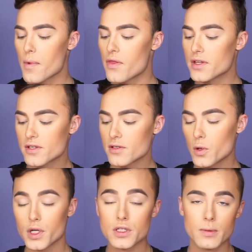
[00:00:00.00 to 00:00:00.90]
This is
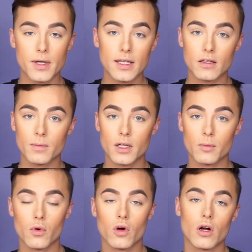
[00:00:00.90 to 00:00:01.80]
going to be a little bit
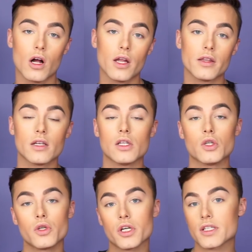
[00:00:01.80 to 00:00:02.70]
more on the
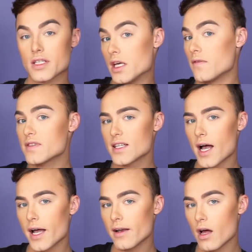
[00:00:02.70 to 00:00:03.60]
New Year's Eve
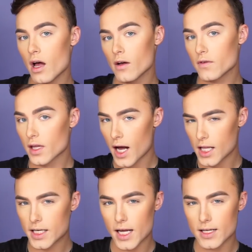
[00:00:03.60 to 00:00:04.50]
side of the
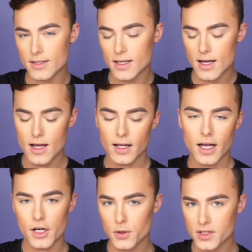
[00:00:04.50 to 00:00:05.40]
holidays,
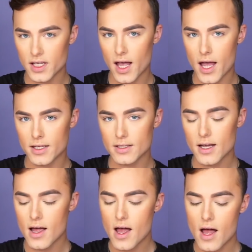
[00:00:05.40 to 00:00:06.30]
kind of towards the end.